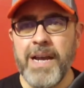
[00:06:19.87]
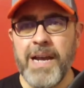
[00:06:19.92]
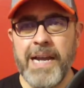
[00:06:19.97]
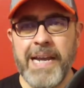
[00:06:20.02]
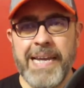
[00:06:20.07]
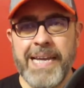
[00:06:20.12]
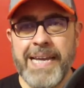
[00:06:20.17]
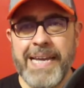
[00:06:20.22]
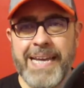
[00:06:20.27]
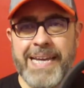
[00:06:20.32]

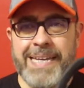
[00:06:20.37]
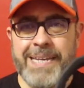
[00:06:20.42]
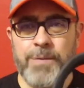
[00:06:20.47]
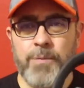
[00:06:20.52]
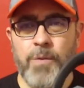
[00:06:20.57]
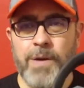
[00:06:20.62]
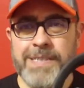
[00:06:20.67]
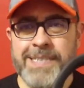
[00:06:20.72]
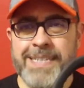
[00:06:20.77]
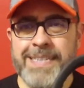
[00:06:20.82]
It
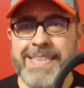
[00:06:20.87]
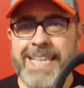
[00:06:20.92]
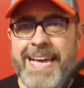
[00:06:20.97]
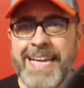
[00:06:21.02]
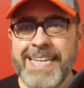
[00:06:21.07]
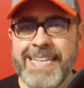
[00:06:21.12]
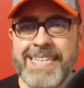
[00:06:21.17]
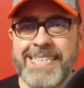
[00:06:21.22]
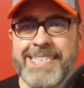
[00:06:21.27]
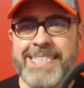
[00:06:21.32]
wasn't
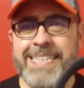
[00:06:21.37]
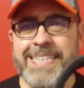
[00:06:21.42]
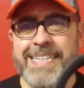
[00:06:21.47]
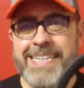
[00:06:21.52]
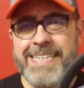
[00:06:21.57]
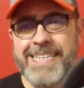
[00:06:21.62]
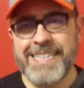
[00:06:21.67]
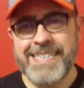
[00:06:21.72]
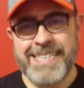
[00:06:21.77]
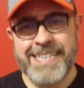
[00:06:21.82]
that easy
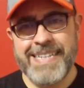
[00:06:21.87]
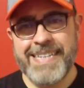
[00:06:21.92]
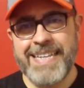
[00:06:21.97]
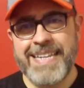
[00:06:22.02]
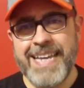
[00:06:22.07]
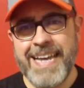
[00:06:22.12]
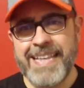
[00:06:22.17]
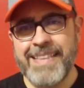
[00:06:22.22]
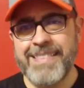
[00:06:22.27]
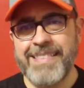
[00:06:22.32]
to
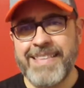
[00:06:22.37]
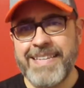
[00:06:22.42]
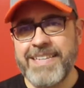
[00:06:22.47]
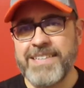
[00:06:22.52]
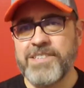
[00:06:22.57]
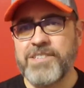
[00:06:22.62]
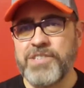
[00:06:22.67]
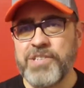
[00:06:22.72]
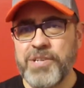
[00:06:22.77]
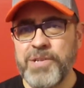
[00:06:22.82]
get
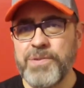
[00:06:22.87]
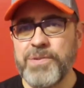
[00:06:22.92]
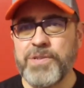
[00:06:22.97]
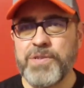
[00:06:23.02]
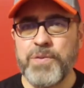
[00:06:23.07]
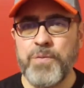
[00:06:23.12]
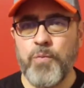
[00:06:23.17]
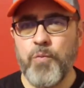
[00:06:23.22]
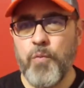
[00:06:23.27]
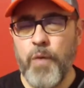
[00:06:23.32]
these two
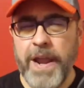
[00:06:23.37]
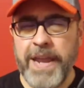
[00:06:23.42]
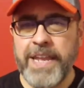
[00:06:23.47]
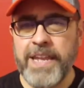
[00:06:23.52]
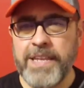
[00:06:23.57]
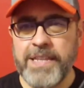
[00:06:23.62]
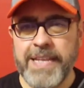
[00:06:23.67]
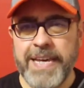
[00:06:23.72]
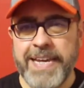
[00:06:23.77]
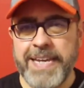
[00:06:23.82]
to
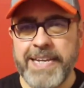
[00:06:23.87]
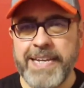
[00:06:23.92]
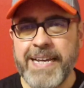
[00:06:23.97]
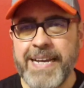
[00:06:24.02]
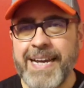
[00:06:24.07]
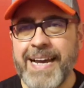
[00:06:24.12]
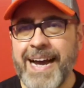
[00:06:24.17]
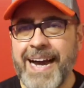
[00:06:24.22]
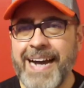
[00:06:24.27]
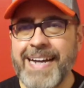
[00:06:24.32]
regulate
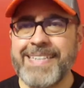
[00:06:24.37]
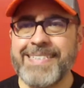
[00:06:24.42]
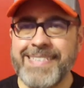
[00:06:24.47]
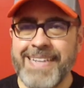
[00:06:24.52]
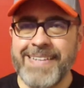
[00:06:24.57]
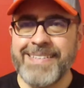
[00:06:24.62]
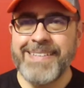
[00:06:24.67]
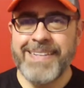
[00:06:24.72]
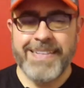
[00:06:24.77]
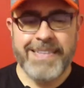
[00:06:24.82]

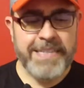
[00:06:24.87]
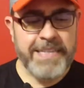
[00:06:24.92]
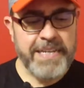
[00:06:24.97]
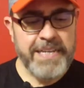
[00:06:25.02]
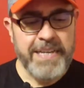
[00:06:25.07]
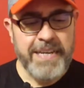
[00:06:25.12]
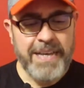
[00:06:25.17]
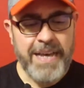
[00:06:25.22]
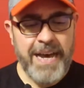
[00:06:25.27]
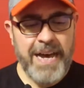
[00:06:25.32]

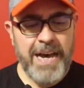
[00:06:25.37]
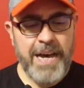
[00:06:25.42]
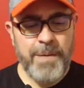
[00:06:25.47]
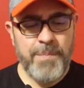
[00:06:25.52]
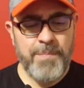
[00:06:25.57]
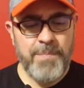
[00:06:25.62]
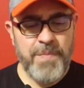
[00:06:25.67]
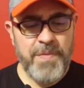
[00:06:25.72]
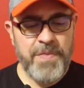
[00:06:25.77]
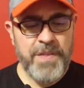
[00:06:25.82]
identically.
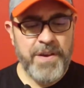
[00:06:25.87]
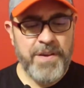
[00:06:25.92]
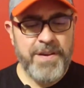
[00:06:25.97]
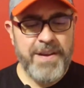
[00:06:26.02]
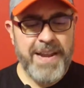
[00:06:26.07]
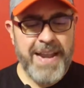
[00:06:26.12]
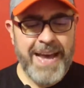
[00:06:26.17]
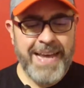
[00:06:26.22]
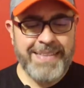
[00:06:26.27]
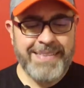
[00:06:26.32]
They're
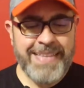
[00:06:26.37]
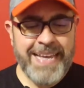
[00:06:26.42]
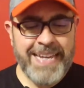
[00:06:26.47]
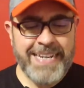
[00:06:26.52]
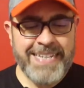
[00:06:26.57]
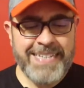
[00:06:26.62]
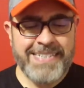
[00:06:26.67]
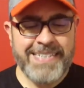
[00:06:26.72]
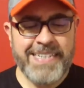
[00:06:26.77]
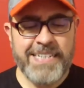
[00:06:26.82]
not
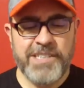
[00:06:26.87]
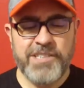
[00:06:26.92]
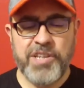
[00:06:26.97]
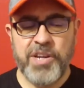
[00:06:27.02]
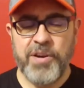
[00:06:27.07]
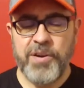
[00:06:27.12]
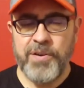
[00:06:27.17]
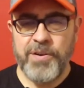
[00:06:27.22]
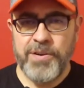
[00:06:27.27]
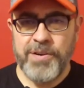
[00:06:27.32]
that easy to
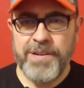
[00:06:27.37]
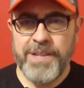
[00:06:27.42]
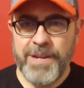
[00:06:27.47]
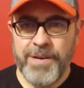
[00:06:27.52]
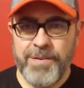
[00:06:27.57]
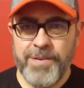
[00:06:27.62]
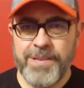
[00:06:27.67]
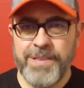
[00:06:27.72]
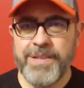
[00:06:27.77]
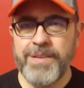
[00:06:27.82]
turn.
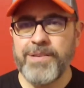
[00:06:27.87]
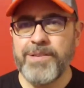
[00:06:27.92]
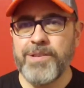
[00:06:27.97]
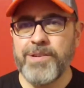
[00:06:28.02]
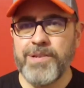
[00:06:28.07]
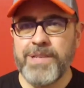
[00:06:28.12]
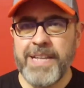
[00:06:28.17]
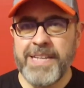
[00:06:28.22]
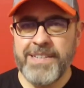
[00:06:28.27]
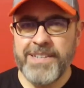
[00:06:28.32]
They're a
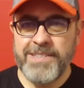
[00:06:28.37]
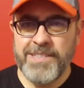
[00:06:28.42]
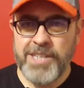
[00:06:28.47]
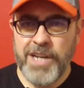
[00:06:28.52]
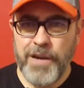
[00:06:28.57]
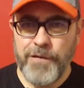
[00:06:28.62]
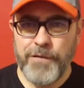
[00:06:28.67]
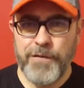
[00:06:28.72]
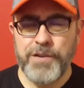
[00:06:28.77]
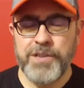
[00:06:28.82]
little on the
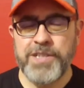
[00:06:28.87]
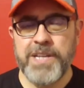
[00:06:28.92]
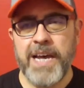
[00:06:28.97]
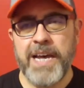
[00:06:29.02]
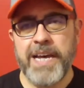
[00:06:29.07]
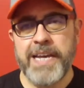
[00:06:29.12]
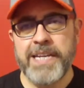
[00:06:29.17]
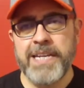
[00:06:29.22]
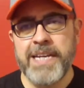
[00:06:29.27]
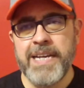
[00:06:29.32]
tougher
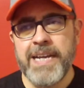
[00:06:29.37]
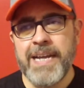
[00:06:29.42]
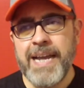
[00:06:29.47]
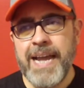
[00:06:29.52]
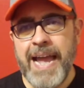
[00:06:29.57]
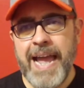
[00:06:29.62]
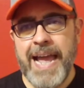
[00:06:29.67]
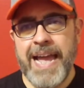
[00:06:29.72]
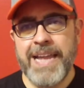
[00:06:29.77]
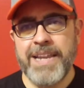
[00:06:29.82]
side,
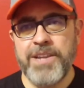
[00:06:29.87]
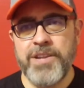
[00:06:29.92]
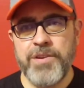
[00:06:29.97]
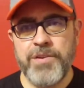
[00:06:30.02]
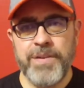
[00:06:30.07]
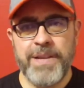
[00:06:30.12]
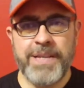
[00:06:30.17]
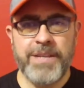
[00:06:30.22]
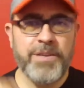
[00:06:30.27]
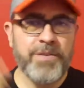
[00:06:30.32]
and
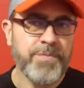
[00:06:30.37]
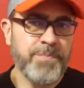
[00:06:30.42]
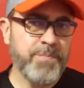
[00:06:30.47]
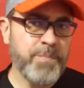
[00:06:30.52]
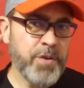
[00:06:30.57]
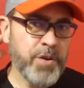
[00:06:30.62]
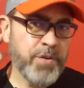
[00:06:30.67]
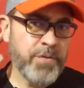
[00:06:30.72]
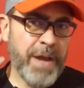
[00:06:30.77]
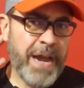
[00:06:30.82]

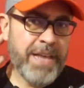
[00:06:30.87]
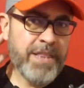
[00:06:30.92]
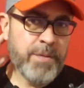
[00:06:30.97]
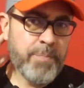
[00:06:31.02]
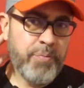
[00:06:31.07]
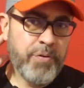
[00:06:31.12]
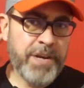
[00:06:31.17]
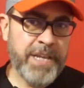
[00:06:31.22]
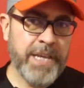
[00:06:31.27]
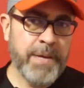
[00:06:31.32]
you're either
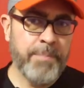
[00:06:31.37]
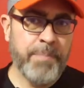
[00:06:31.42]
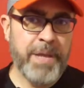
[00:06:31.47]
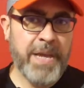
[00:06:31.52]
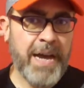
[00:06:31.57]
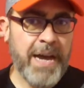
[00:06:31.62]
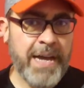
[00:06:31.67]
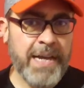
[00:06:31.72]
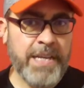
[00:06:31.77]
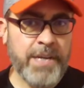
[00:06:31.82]
putting them
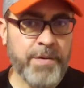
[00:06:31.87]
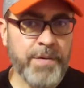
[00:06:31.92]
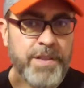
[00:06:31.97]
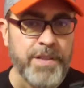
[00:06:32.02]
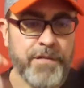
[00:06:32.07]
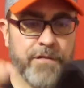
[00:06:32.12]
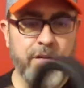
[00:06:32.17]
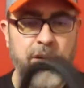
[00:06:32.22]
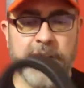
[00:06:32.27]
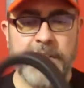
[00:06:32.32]
behind or in
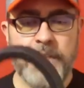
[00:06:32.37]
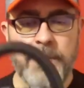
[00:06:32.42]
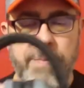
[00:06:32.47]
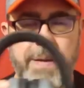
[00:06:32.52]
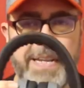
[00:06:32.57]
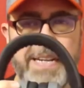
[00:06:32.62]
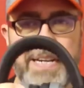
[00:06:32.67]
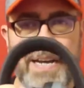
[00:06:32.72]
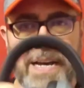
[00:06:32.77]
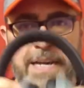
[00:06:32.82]
the front,
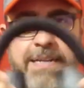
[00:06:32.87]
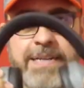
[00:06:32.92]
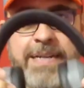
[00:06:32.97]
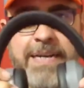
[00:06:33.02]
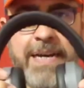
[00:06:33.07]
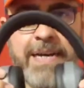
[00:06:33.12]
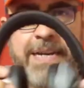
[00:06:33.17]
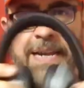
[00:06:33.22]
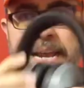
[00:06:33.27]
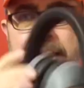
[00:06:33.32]
depending
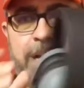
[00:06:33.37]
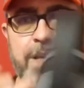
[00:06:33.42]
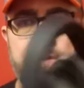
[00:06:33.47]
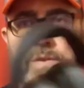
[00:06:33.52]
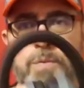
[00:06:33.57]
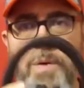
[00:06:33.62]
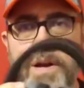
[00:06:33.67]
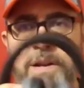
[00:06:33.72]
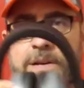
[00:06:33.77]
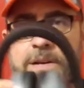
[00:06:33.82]
on how
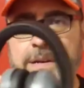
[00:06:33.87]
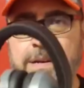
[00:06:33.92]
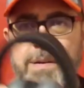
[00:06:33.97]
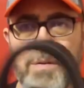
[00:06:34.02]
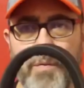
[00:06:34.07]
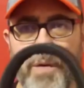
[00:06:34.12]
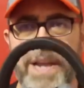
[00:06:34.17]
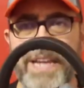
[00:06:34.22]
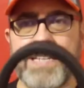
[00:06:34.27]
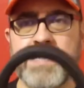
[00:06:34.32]
you want to
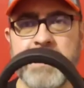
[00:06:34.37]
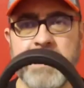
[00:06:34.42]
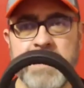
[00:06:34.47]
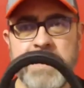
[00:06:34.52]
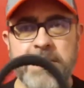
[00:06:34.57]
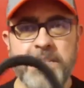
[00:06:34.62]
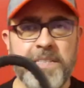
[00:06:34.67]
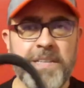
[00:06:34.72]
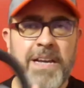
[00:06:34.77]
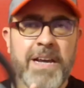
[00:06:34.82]
arrange
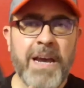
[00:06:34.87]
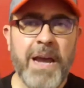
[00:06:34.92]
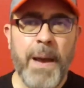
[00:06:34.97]
these.